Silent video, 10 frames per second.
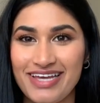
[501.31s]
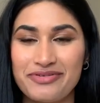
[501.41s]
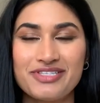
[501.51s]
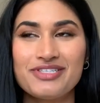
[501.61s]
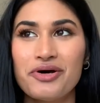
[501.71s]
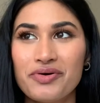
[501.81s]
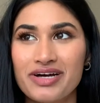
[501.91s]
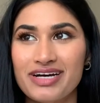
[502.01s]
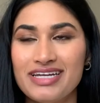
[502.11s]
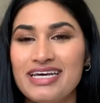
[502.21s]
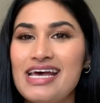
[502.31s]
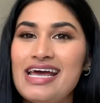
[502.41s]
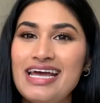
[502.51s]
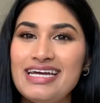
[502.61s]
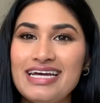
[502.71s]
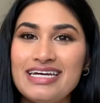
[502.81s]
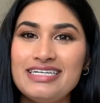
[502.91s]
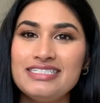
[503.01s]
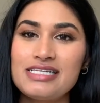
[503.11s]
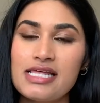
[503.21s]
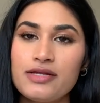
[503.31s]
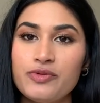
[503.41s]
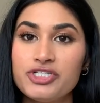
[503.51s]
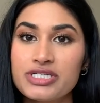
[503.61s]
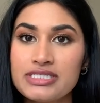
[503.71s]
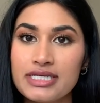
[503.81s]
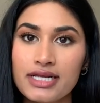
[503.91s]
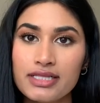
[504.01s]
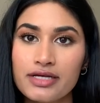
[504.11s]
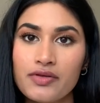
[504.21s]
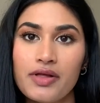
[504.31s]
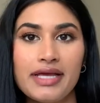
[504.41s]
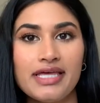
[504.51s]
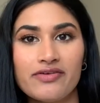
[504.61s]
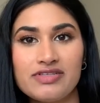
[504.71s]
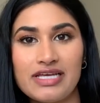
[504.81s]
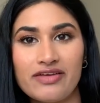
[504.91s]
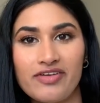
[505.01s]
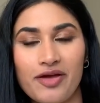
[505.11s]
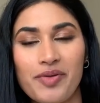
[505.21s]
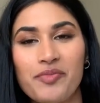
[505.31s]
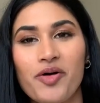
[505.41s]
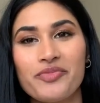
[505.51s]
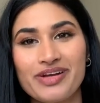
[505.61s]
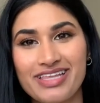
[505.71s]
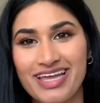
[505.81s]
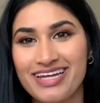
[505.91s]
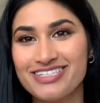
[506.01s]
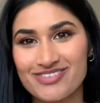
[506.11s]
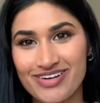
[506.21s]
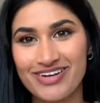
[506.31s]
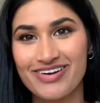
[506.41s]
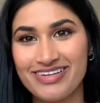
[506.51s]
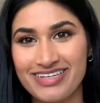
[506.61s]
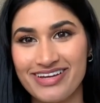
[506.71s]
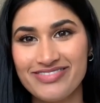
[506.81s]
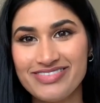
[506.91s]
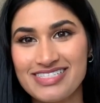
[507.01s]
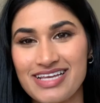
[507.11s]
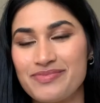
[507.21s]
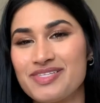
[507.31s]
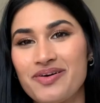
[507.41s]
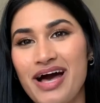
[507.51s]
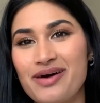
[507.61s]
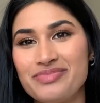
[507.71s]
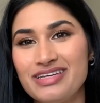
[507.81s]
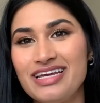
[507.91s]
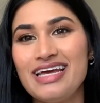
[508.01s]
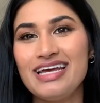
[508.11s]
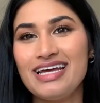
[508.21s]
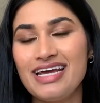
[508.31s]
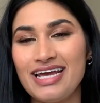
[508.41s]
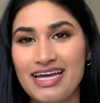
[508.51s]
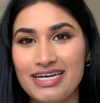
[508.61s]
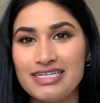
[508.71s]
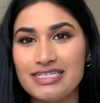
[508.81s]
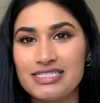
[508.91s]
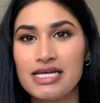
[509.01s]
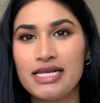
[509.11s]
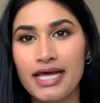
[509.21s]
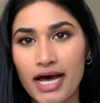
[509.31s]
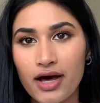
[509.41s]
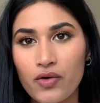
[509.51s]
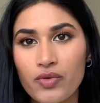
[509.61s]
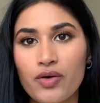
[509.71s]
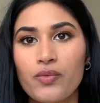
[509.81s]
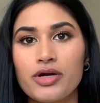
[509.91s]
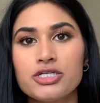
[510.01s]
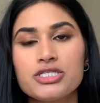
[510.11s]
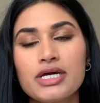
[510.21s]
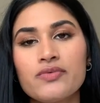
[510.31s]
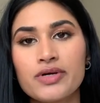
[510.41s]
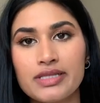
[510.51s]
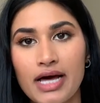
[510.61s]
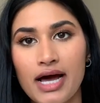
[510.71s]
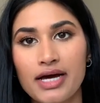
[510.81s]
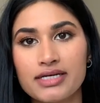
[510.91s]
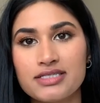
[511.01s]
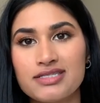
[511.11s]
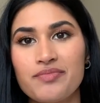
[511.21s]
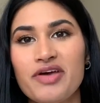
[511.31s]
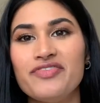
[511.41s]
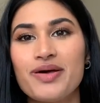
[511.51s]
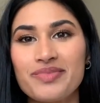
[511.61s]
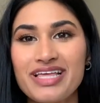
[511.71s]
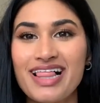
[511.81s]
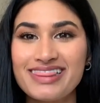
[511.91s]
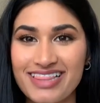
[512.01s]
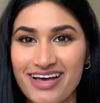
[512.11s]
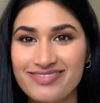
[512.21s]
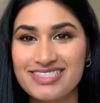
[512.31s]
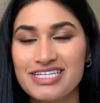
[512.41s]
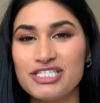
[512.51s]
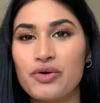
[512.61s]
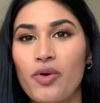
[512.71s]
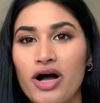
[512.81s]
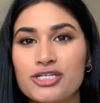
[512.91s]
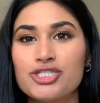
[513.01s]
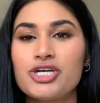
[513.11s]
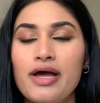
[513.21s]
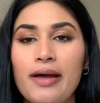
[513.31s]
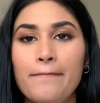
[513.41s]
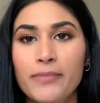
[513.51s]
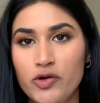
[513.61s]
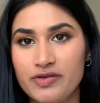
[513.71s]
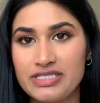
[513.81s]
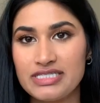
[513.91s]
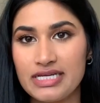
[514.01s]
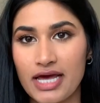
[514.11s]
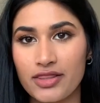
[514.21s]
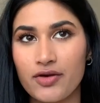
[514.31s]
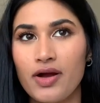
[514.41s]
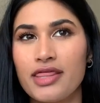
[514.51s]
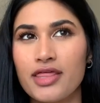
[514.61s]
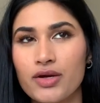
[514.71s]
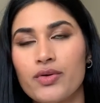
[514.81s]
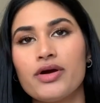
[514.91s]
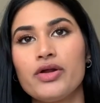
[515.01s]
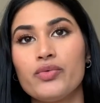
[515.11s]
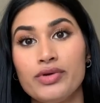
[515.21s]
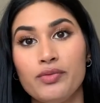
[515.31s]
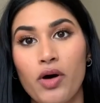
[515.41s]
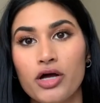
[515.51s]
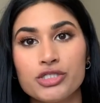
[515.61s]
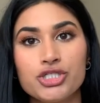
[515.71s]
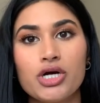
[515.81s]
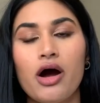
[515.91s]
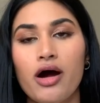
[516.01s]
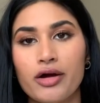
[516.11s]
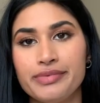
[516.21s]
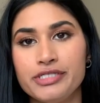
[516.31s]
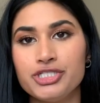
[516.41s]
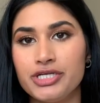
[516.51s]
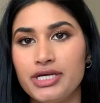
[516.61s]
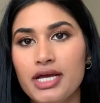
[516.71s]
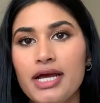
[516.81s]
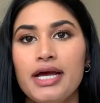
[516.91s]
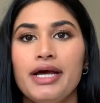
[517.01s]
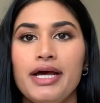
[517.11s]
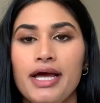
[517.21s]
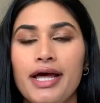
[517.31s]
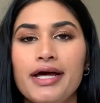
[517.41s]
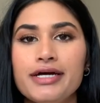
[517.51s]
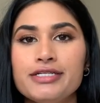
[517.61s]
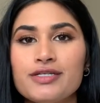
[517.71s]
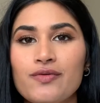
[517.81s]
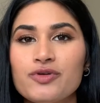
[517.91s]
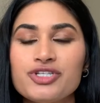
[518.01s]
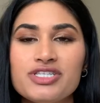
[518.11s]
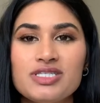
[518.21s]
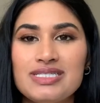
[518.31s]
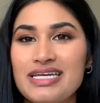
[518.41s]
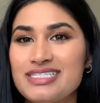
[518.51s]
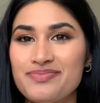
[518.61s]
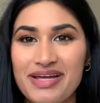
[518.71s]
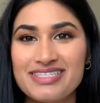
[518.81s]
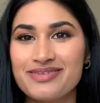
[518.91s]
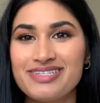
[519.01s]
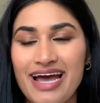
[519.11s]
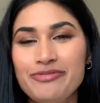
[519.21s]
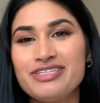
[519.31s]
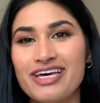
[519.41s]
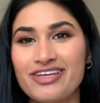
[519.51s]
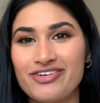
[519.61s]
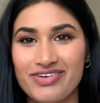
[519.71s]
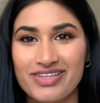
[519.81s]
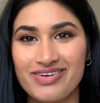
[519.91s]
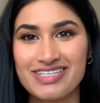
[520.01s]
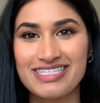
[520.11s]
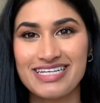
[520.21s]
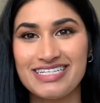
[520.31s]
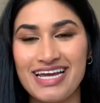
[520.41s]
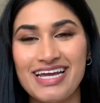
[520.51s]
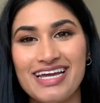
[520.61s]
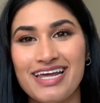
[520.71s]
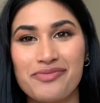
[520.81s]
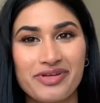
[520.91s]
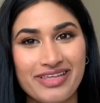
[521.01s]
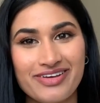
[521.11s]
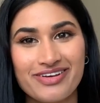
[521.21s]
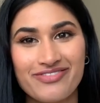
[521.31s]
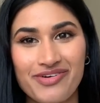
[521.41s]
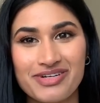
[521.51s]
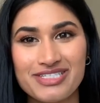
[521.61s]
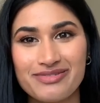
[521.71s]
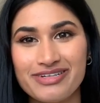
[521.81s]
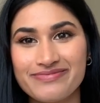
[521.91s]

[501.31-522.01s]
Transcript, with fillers: It was so good. And we just did a little gift giving. My mom really enjoyed her gifts. I'm so happy. And now we're just gonna relax. My family loves to watch movies together. I think we're gonna rewatch RBG and we'll just spend some time together for the rest of the day, and I'm really looking forward to it.